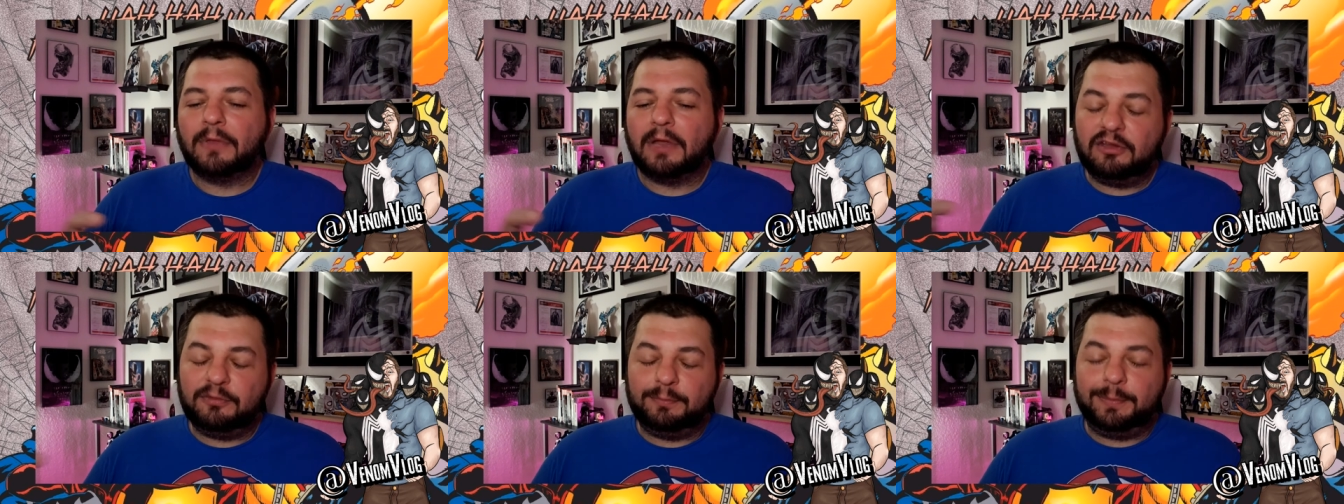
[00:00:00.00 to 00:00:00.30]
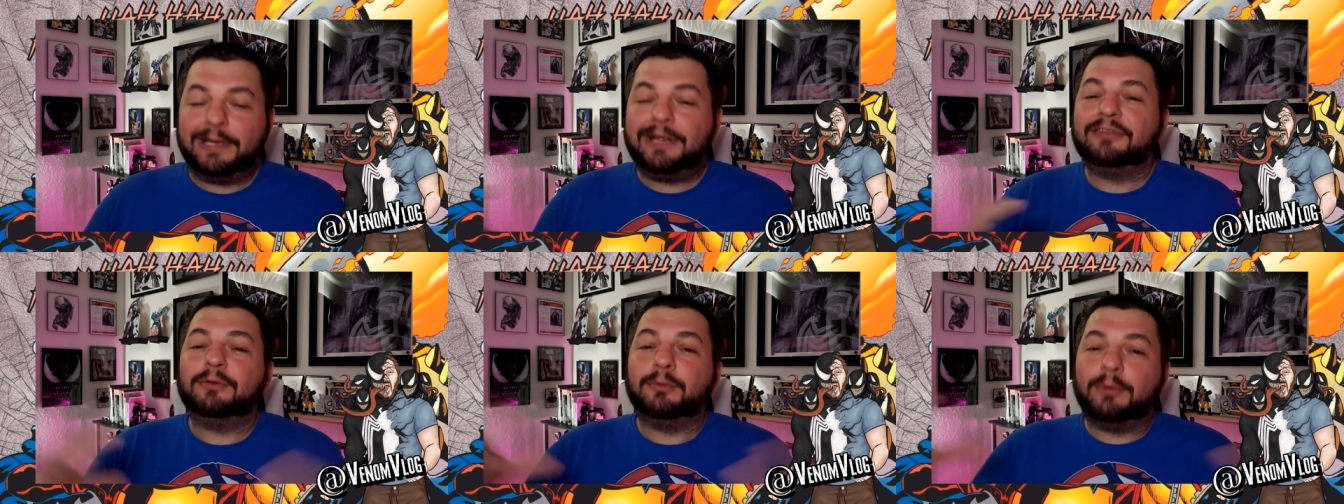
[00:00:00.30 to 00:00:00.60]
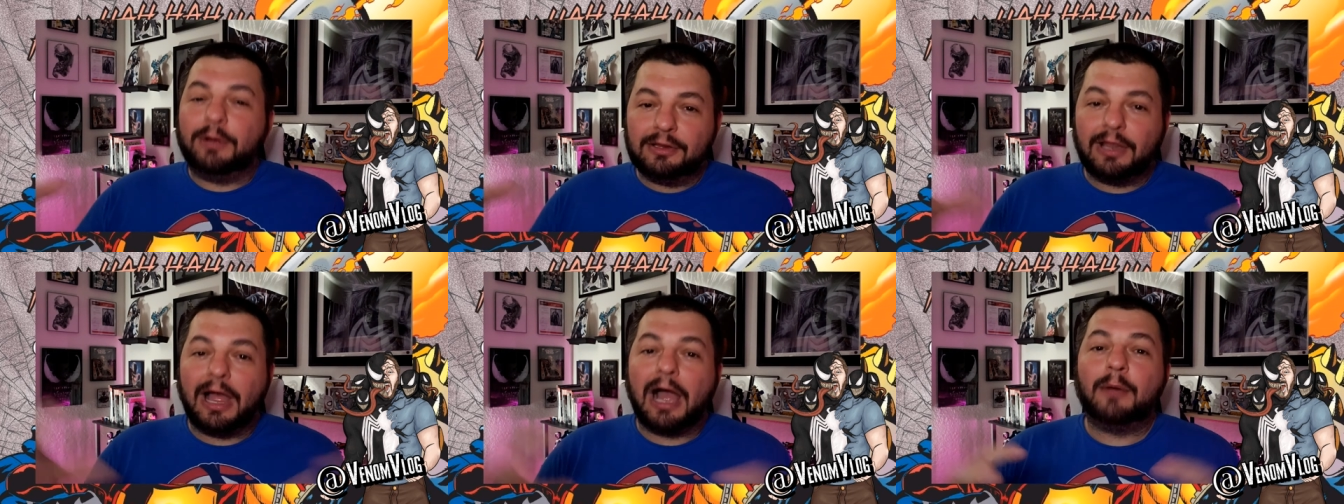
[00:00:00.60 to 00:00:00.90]
it's because it,
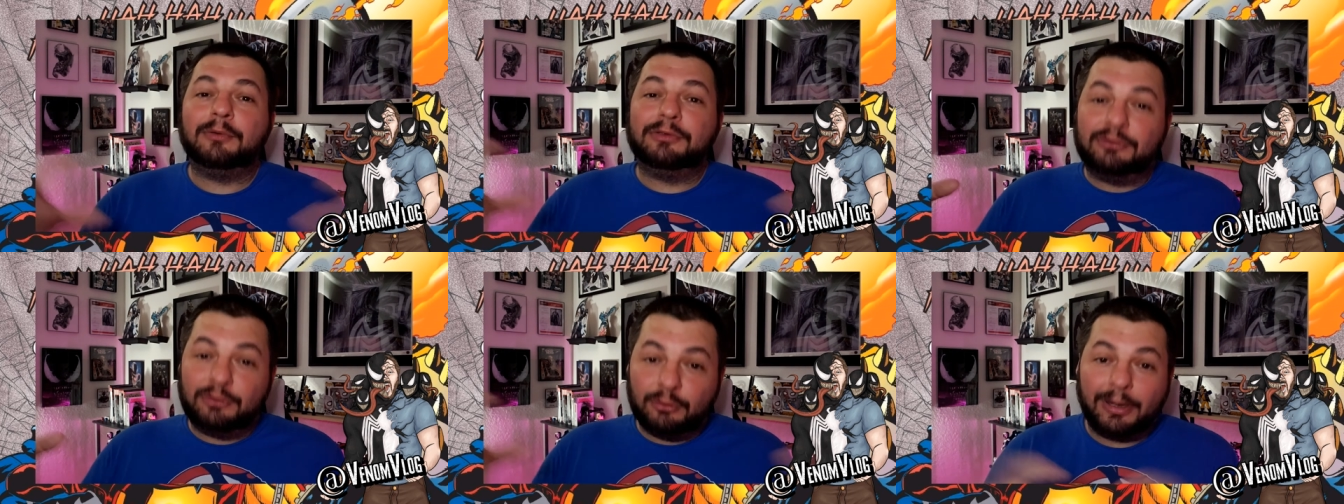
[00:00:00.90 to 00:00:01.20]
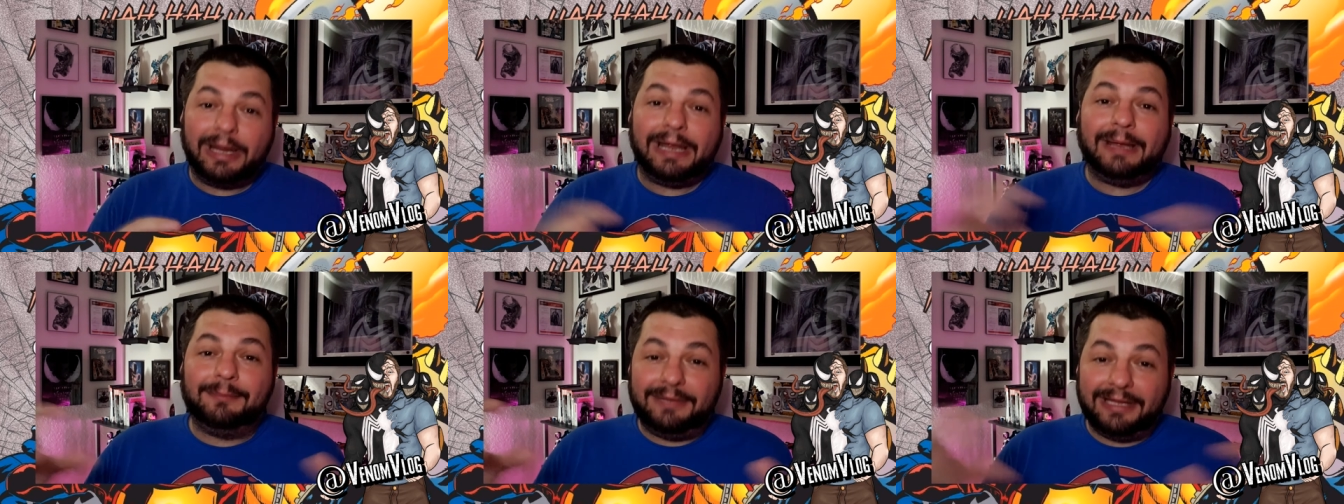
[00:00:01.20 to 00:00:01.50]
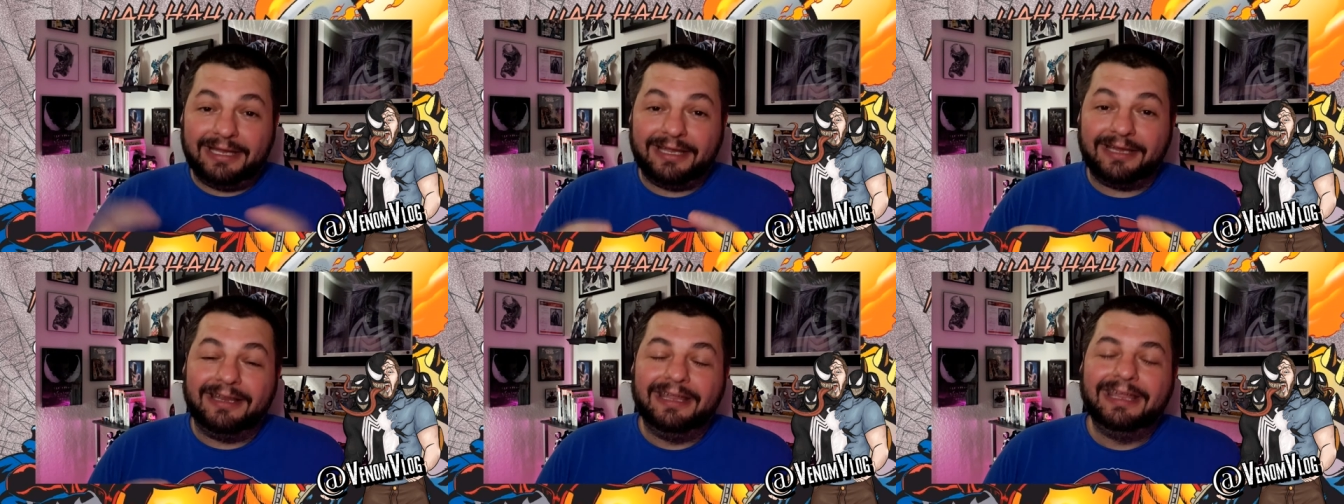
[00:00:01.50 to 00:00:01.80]
a lot was crammed
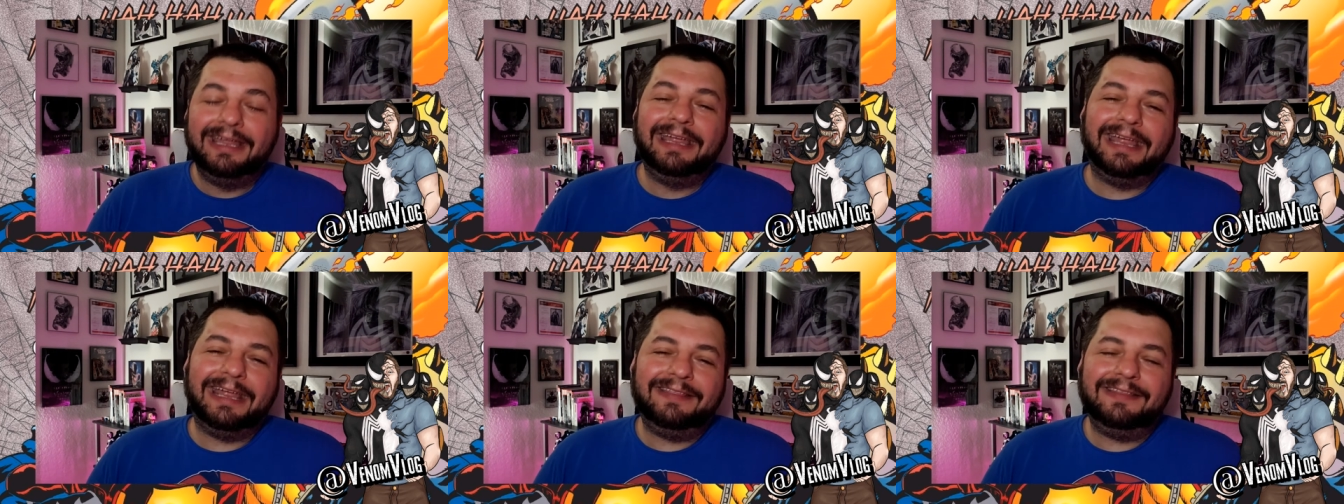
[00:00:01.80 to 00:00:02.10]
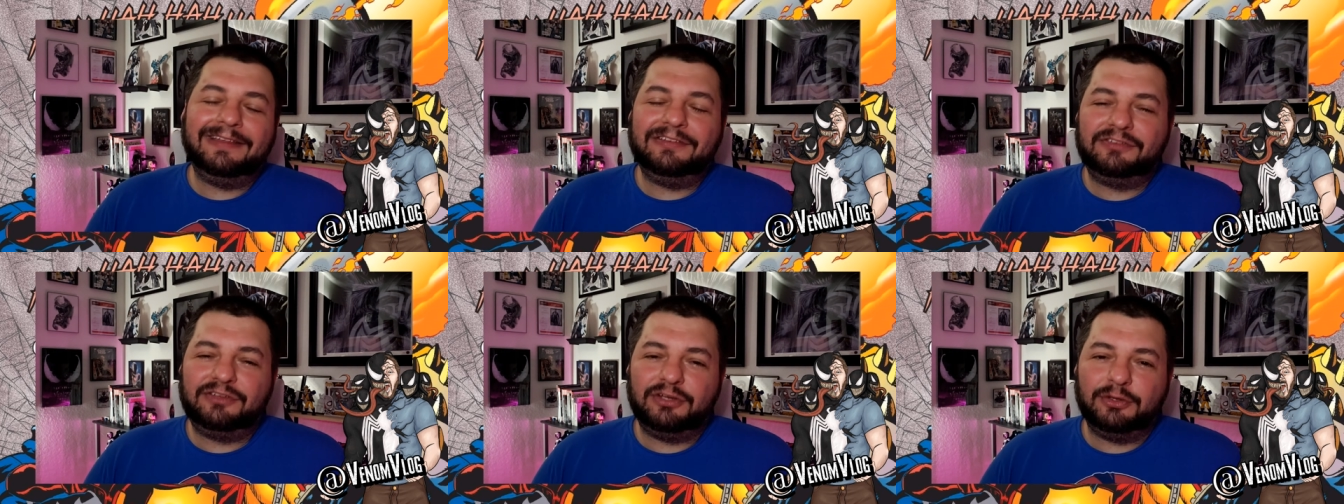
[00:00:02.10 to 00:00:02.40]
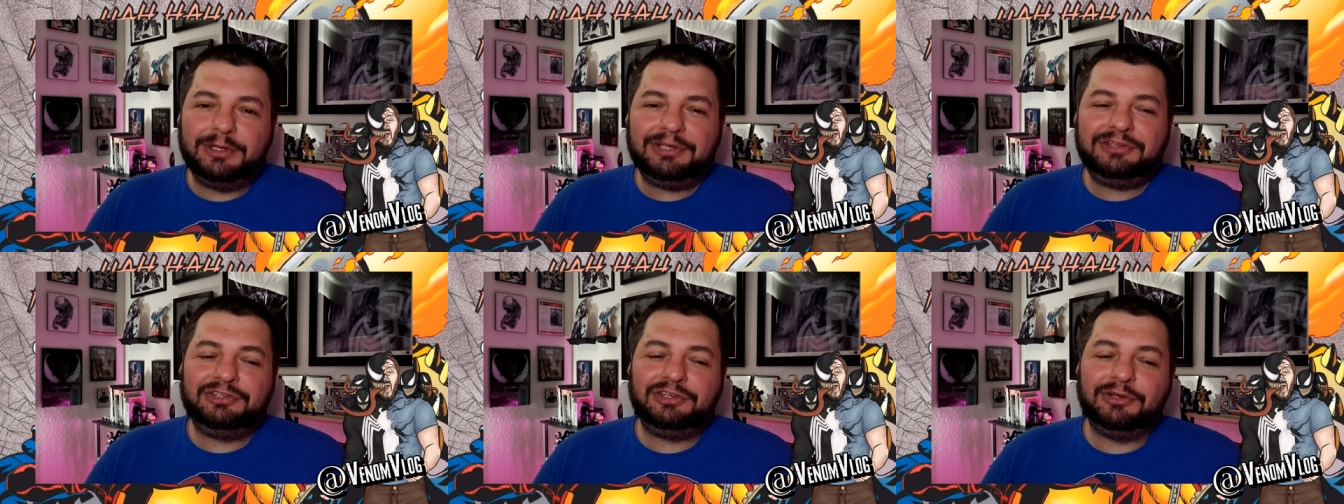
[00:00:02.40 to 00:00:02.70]
in in these two
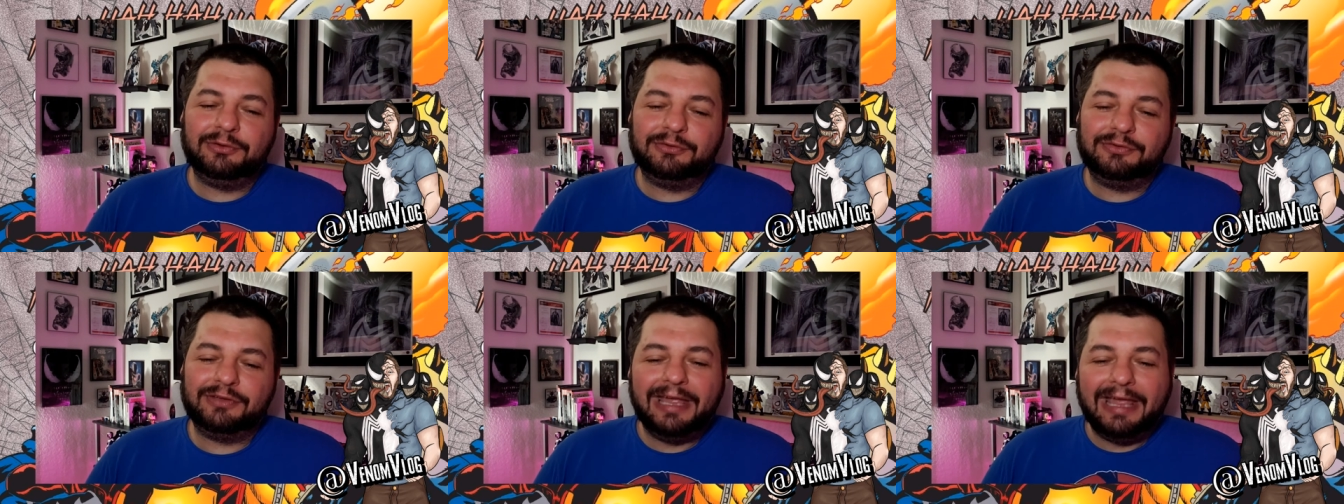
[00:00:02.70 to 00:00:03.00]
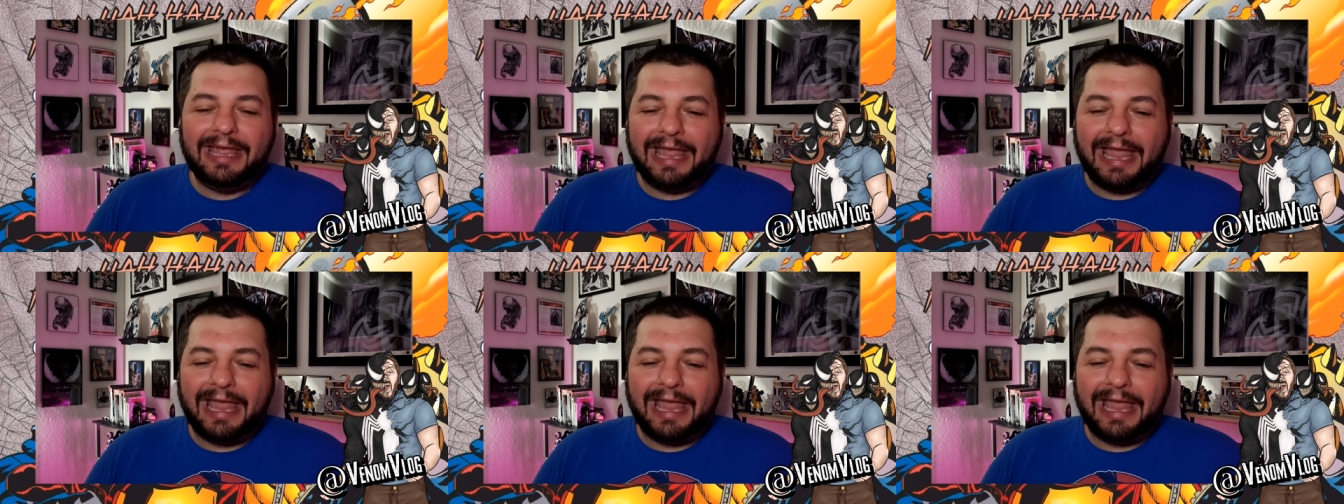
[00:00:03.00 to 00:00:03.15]
issues,